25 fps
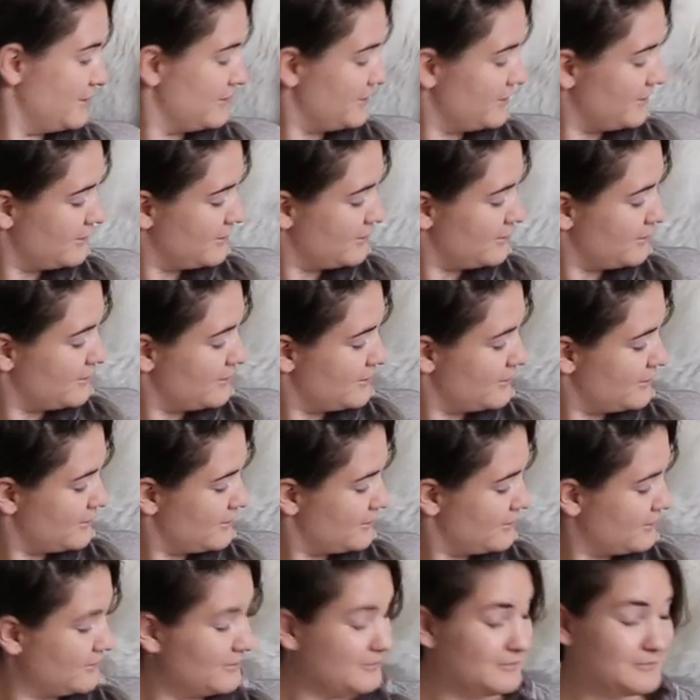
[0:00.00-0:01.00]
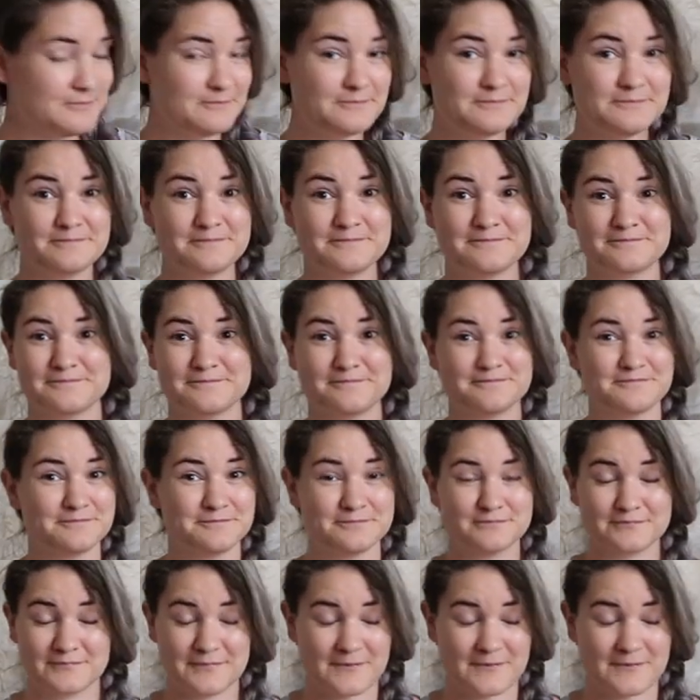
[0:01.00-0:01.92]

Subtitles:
(silence)